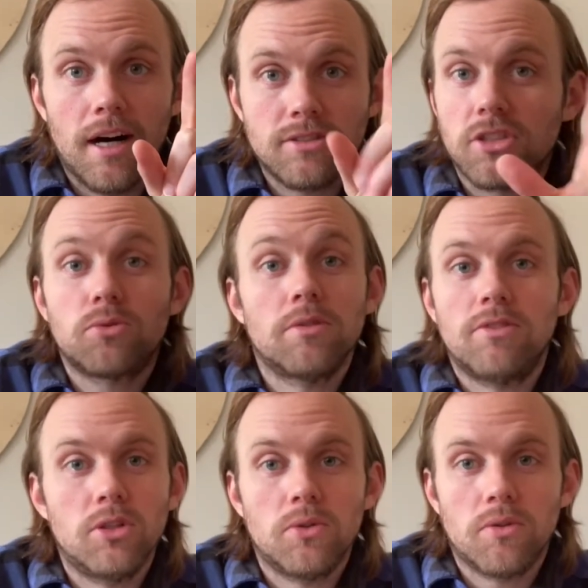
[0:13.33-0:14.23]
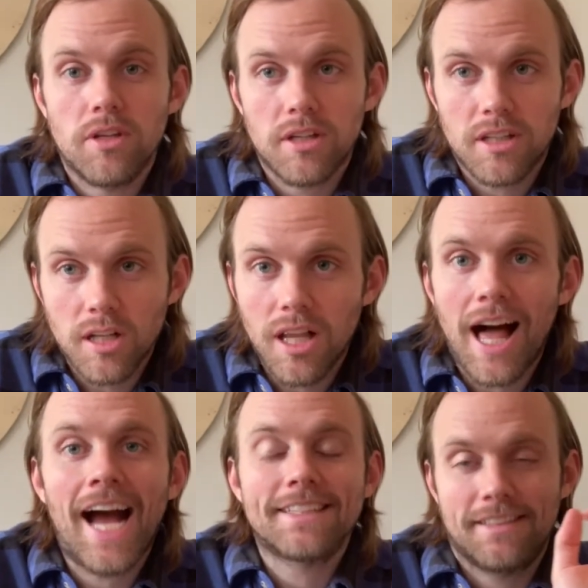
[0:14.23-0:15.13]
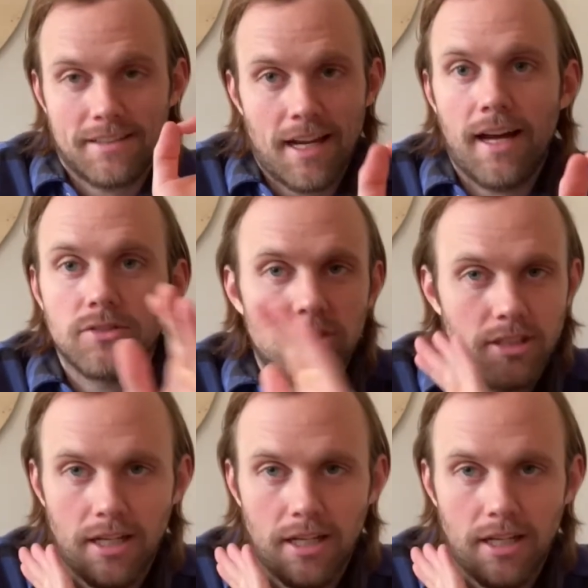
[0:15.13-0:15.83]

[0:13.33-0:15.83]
just review the classic Nalgene,